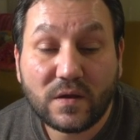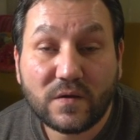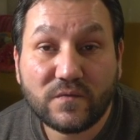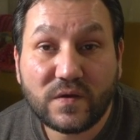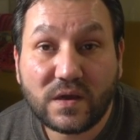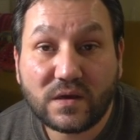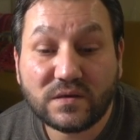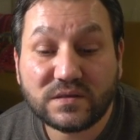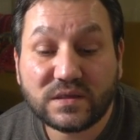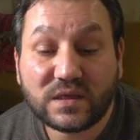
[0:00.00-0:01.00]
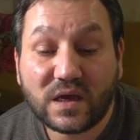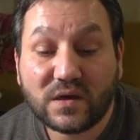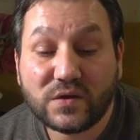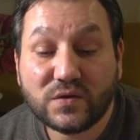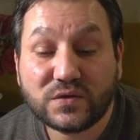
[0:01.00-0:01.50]
Vehicles that are
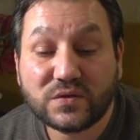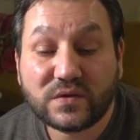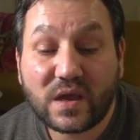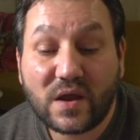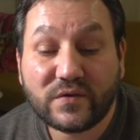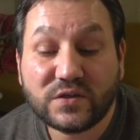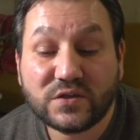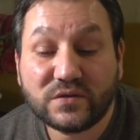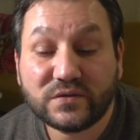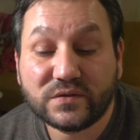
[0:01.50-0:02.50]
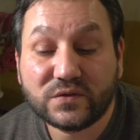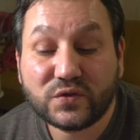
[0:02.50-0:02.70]
used to carry children